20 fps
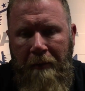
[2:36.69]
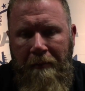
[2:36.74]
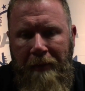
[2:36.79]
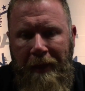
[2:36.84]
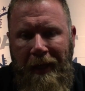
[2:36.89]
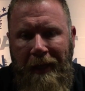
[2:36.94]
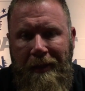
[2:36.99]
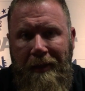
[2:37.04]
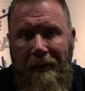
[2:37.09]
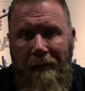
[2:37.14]

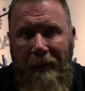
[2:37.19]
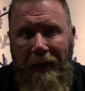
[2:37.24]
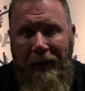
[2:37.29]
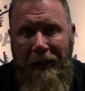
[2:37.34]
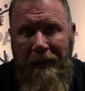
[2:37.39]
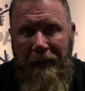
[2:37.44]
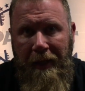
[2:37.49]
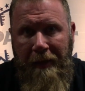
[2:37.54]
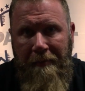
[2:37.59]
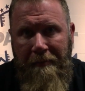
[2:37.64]
because of the way
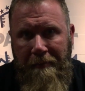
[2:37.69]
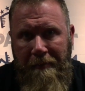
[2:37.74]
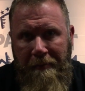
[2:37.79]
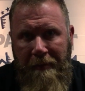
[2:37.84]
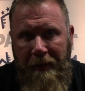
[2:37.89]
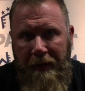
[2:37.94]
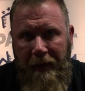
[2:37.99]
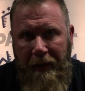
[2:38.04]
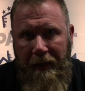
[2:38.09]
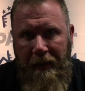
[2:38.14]
it,
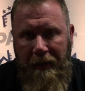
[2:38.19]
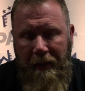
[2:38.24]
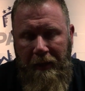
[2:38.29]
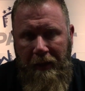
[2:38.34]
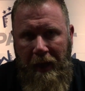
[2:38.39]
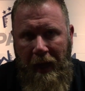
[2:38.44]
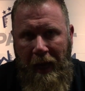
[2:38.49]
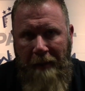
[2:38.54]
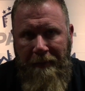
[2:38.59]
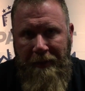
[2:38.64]
it, the
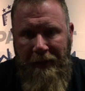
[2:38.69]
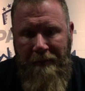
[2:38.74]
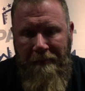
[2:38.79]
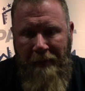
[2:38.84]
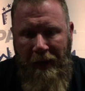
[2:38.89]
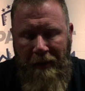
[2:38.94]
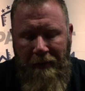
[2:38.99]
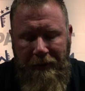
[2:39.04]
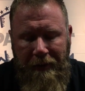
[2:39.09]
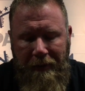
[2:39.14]
optic
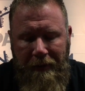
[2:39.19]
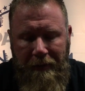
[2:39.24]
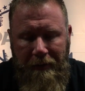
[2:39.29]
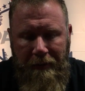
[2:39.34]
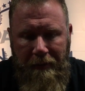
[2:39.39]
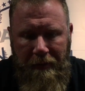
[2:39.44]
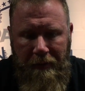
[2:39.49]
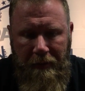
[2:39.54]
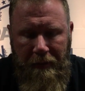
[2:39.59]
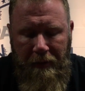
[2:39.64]
mounts
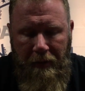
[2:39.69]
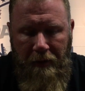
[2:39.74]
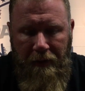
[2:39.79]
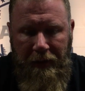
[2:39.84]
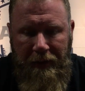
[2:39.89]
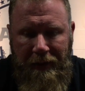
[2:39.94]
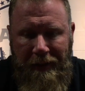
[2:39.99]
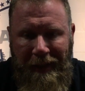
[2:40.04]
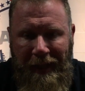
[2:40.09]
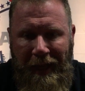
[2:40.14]
on
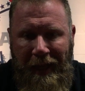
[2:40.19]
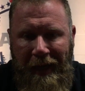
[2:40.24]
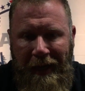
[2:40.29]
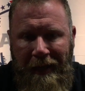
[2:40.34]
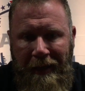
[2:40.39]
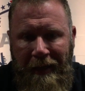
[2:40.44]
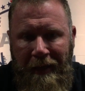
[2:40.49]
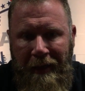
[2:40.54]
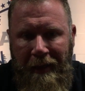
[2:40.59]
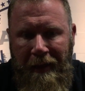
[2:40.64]
the
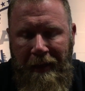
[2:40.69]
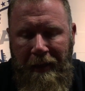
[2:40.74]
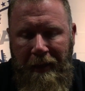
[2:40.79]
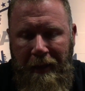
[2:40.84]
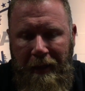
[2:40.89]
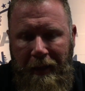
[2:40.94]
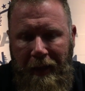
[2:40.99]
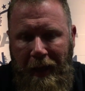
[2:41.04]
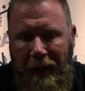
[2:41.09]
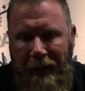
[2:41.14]
slide,
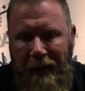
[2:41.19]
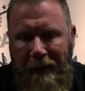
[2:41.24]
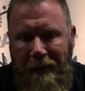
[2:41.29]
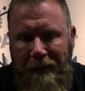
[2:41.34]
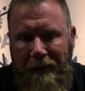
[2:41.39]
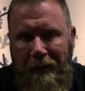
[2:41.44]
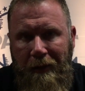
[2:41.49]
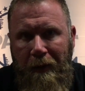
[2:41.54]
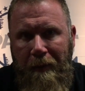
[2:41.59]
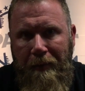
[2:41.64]
I
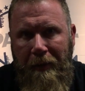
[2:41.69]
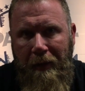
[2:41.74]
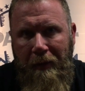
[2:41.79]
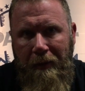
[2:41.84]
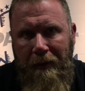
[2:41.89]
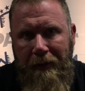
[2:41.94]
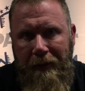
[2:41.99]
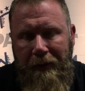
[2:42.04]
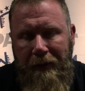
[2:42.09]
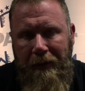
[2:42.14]
use
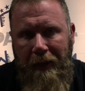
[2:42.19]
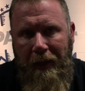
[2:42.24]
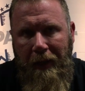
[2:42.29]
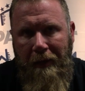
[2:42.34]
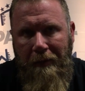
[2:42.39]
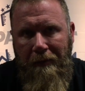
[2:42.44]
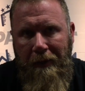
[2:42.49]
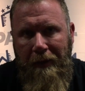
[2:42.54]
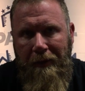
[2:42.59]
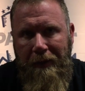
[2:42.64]
Leupold's
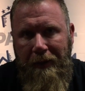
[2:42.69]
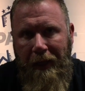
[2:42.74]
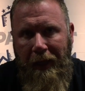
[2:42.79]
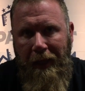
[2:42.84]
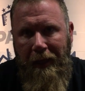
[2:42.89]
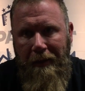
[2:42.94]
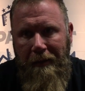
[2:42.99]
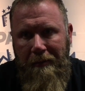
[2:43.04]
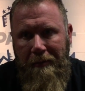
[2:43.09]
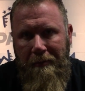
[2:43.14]
uh, rear
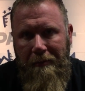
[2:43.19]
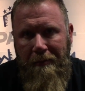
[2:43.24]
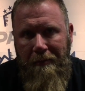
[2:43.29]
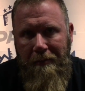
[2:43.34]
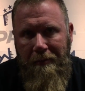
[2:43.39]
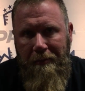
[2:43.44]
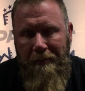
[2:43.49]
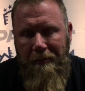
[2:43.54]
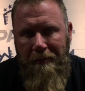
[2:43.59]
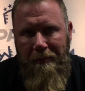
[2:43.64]
sight.
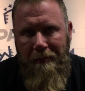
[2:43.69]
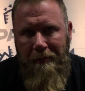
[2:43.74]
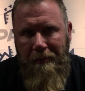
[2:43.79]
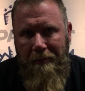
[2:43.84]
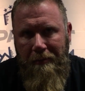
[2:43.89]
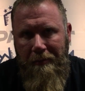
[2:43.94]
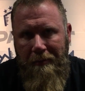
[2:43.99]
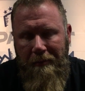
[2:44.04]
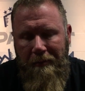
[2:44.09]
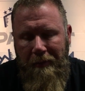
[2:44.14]

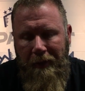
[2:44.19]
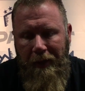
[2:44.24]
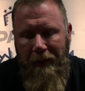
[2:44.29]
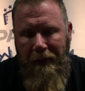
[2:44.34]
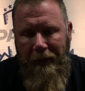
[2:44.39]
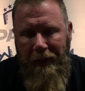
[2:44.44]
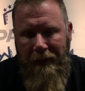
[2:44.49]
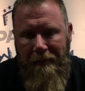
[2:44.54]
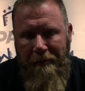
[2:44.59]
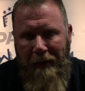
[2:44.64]
You know,
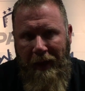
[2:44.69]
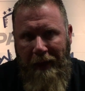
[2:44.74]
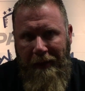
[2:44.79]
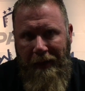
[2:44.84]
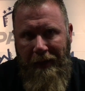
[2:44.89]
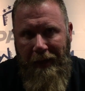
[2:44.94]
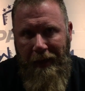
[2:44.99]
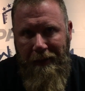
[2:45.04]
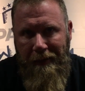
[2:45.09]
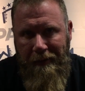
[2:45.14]
you have to buy
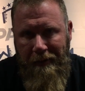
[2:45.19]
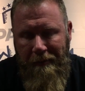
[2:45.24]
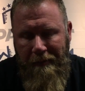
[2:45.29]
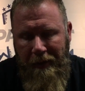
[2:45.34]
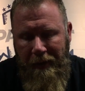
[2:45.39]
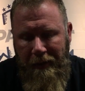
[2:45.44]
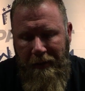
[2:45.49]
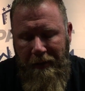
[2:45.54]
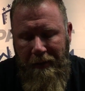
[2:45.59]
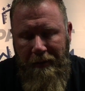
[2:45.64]
that extra,
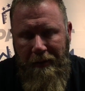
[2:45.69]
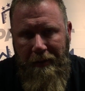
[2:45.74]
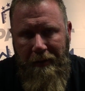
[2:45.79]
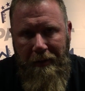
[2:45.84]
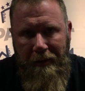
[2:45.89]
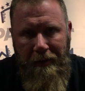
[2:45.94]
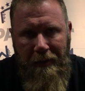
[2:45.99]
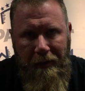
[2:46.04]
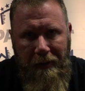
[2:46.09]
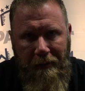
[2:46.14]
but
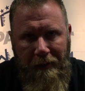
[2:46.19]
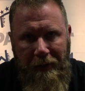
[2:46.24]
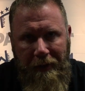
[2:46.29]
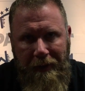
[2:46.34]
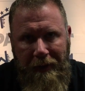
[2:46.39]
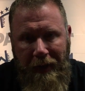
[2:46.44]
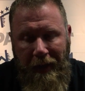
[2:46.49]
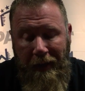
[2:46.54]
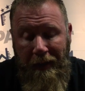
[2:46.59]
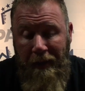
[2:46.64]
the rear
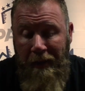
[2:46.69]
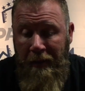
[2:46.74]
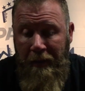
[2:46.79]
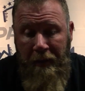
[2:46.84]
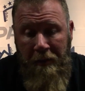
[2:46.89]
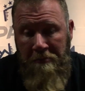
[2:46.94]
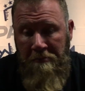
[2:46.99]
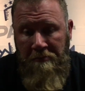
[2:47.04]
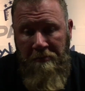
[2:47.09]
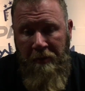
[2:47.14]
sight,
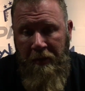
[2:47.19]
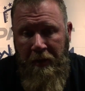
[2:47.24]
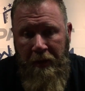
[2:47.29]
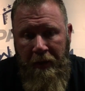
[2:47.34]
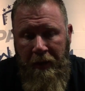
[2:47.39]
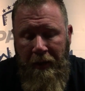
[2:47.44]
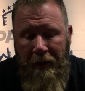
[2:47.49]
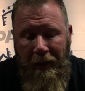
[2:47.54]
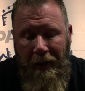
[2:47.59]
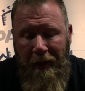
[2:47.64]

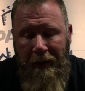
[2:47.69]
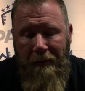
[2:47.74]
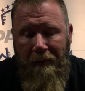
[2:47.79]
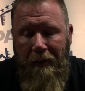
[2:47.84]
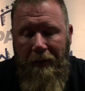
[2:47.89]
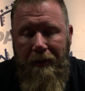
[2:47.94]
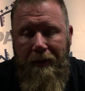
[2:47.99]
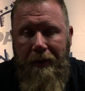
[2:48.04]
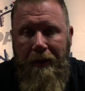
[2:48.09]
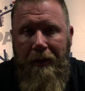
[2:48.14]
and it
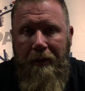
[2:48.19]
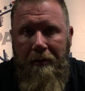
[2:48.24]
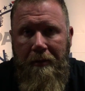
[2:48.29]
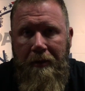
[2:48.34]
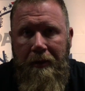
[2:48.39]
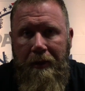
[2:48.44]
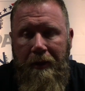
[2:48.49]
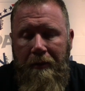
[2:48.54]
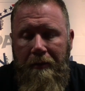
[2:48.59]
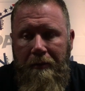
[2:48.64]
works good.
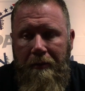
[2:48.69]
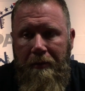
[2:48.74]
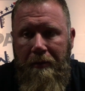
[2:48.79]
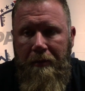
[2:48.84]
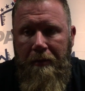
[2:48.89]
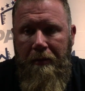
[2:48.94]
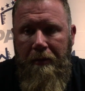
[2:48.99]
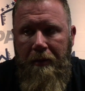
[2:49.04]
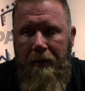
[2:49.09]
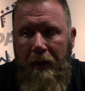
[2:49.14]
So,
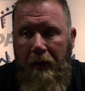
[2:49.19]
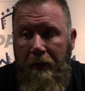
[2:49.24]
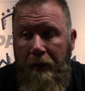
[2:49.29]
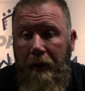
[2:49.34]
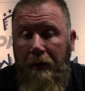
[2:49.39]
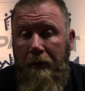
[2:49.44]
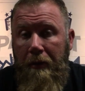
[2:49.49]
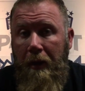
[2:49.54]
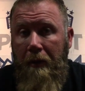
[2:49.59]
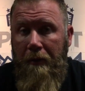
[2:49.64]
no,
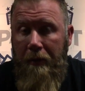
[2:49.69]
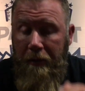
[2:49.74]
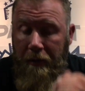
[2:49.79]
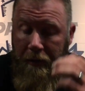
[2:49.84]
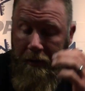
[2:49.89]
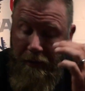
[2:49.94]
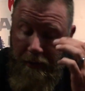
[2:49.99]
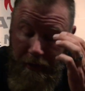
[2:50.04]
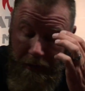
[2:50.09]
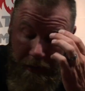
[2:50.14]
no, lower
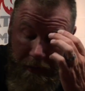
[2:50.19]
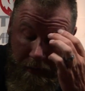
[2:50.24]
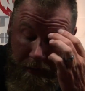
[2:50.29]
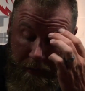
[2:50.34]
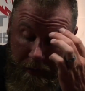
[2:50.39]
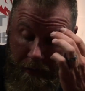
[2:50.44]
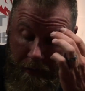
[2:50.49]
third is good.